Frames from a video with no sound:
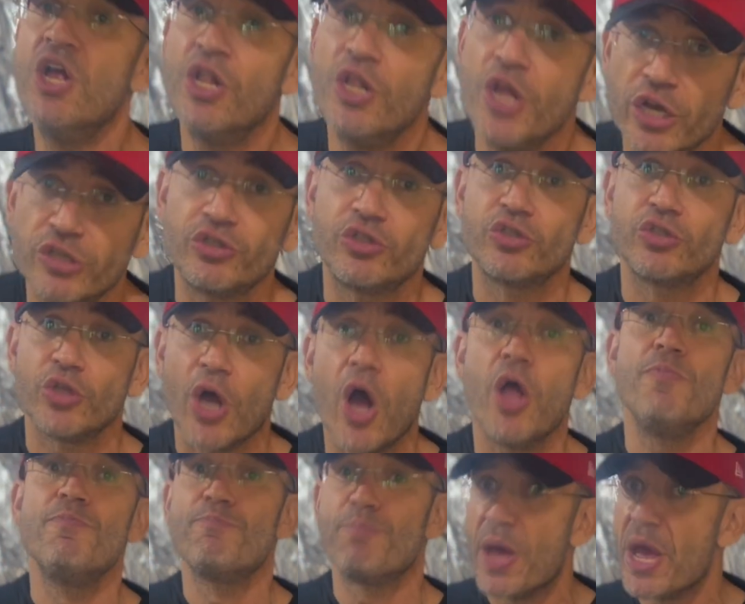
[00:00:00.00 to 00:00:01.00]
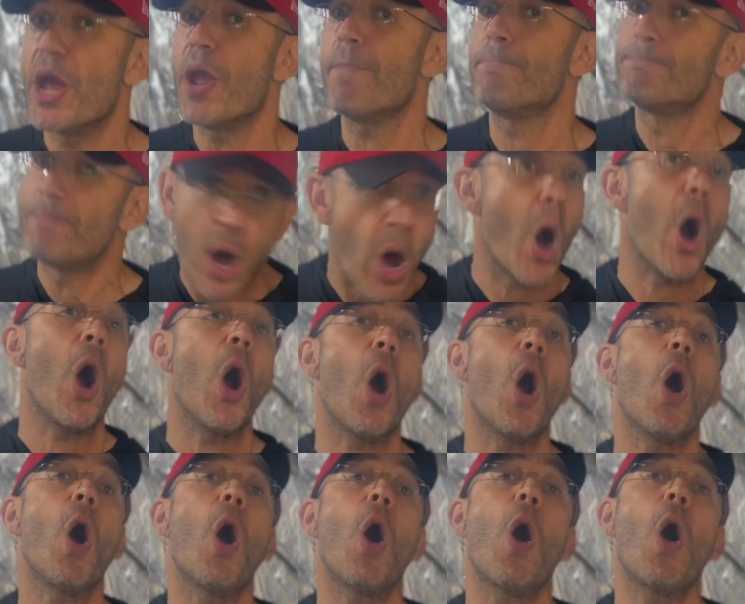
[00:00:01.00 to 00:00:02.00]
Listen,
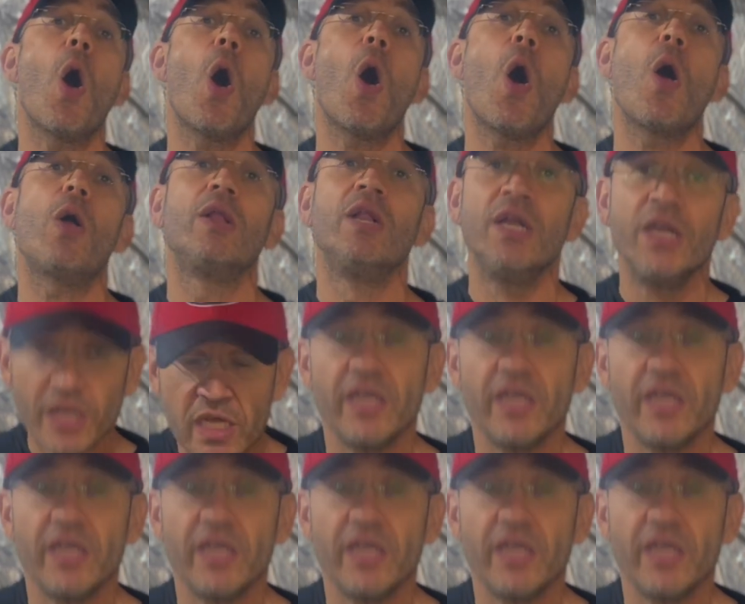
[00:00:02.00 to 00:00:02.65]
people.